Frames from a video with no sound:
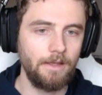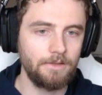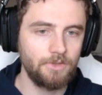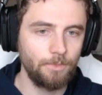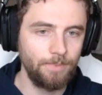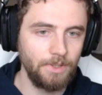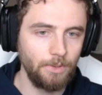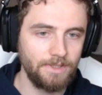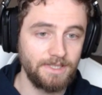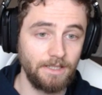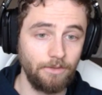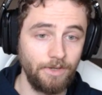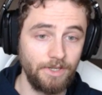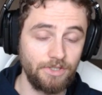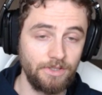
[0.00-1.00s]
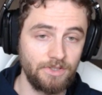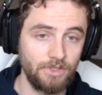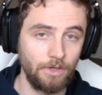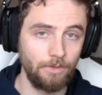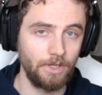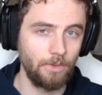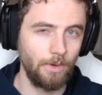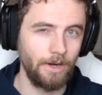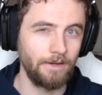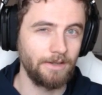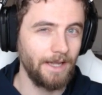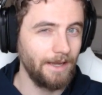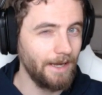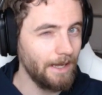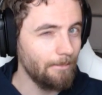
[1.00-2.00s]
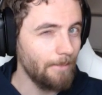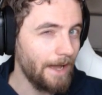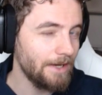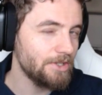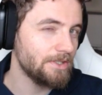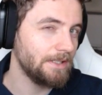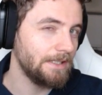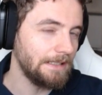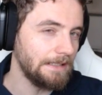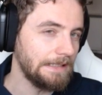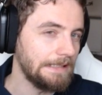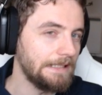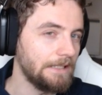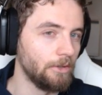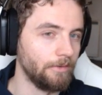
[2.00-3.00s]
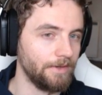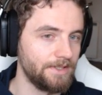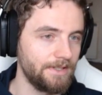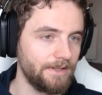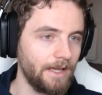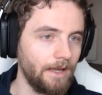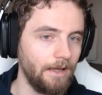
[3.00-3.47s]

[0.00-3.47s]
torpedo acceleration is not required, and I'm actually leaning over to that,